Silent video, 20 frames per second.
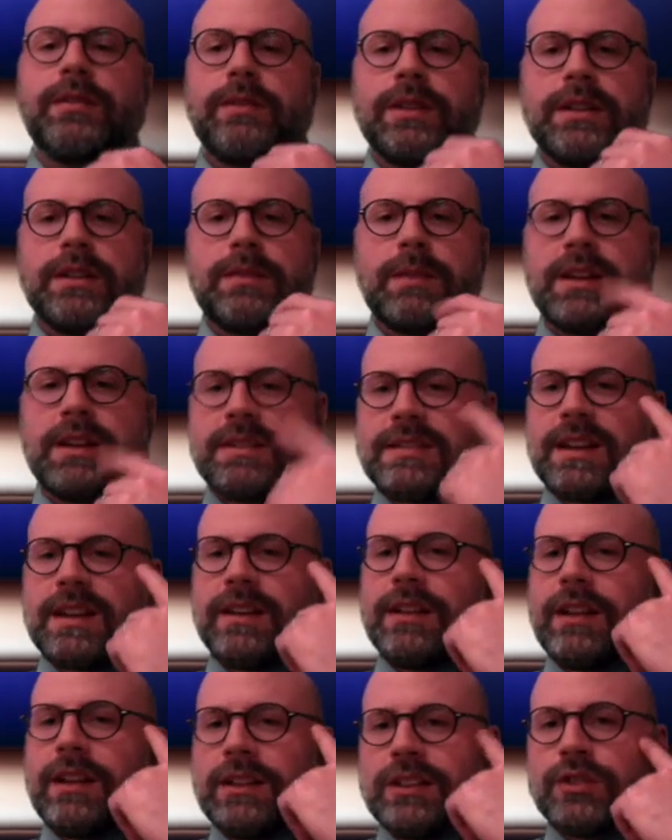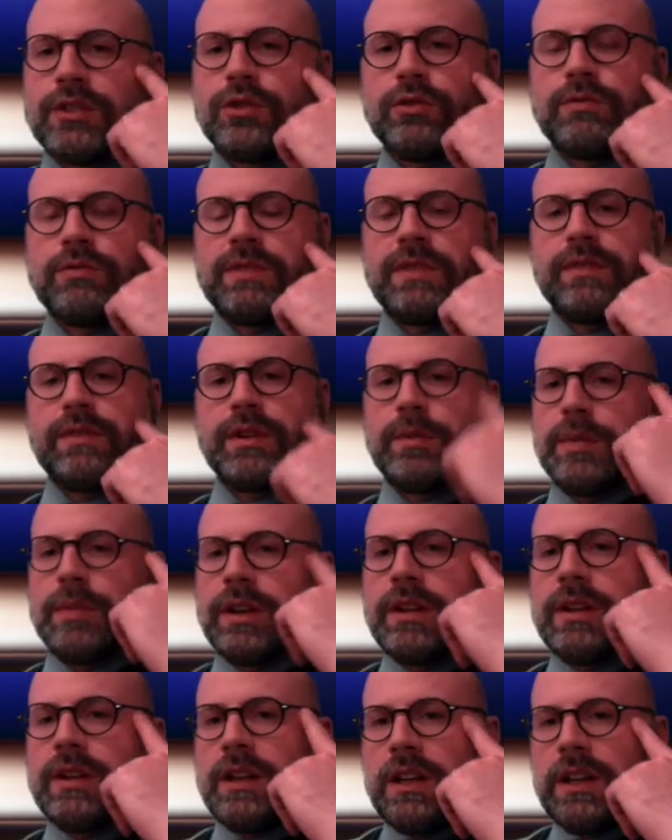I mean, it's not a literal river,
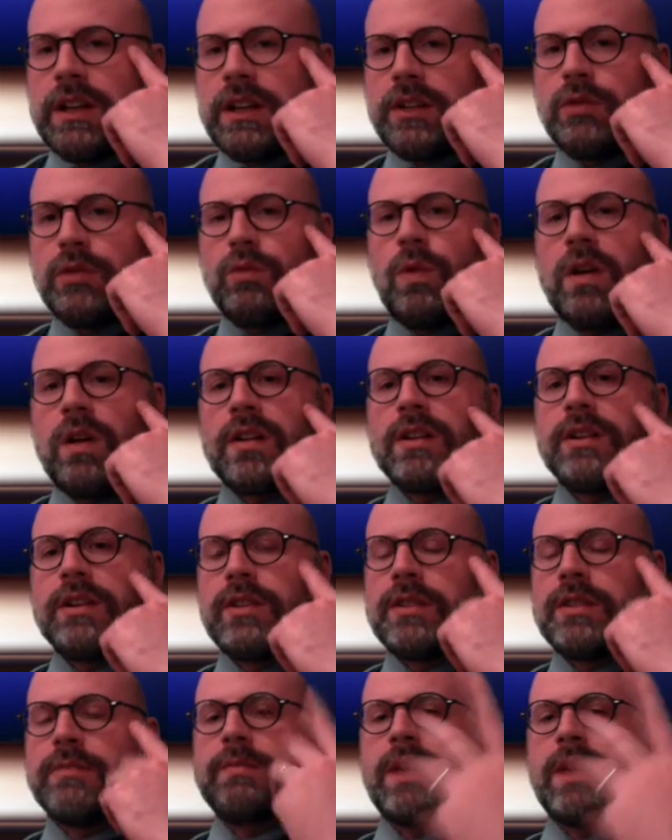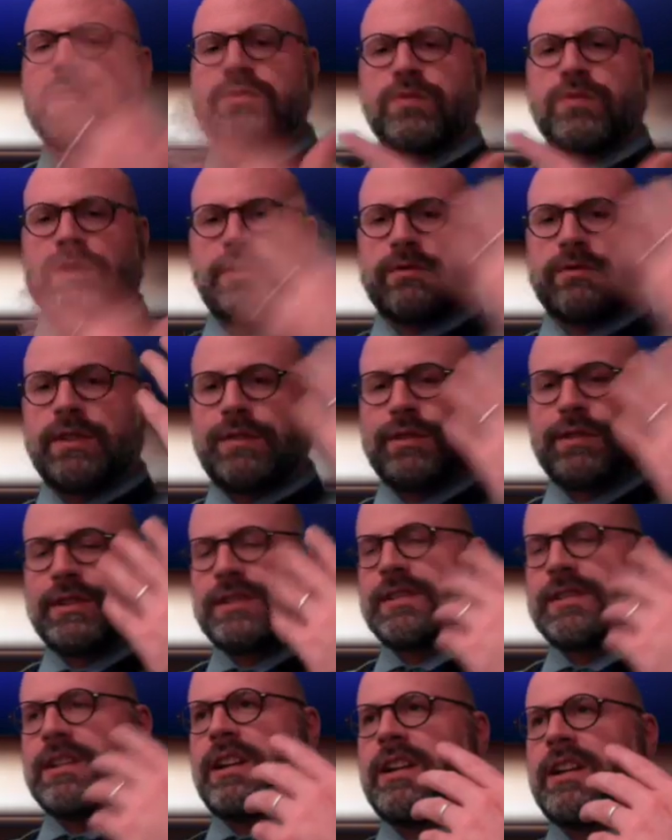but water. You can imagine what a river
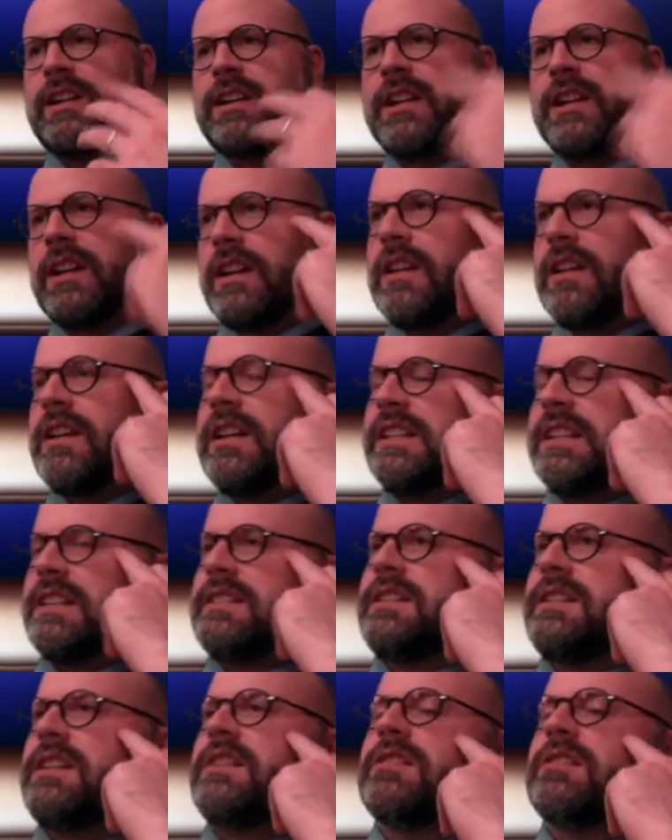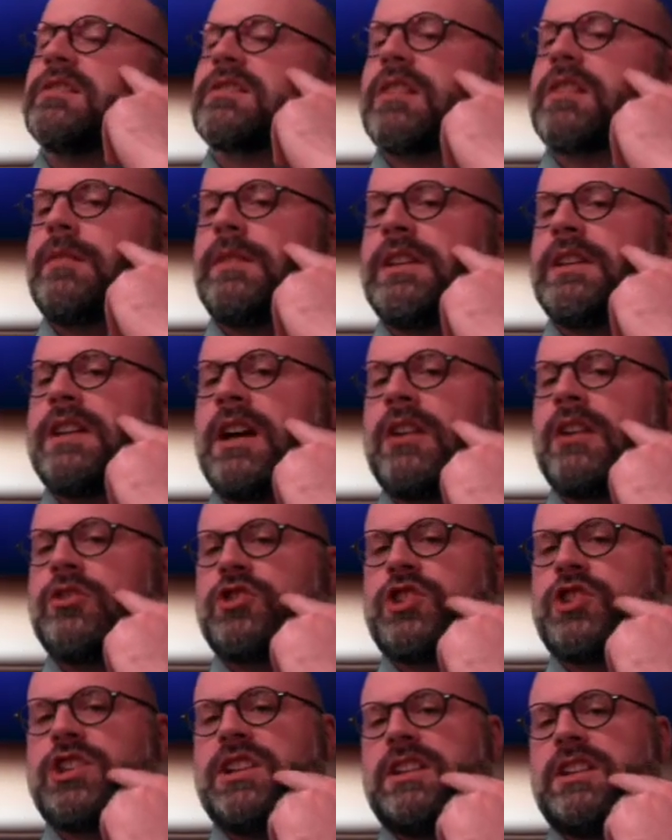is like, and the tears coming down
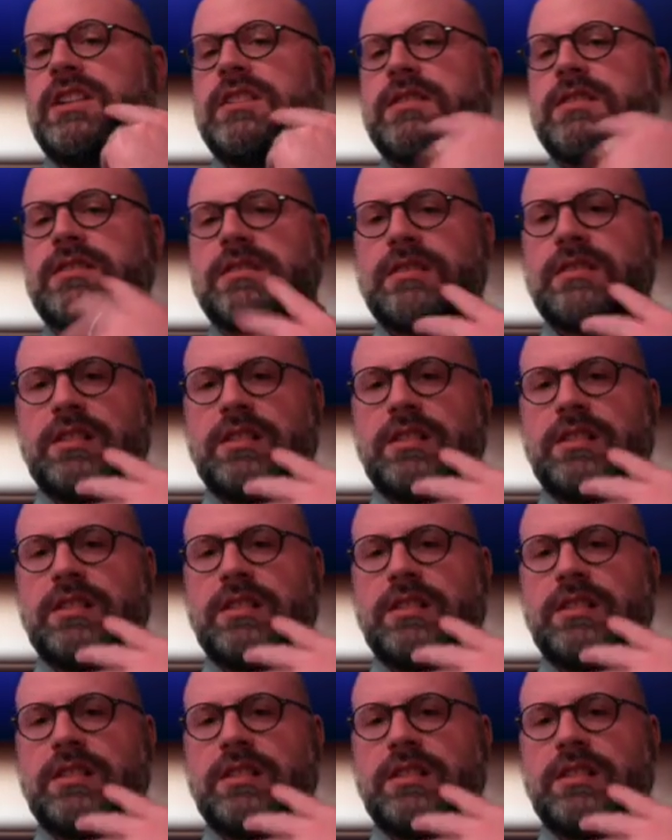cheeks.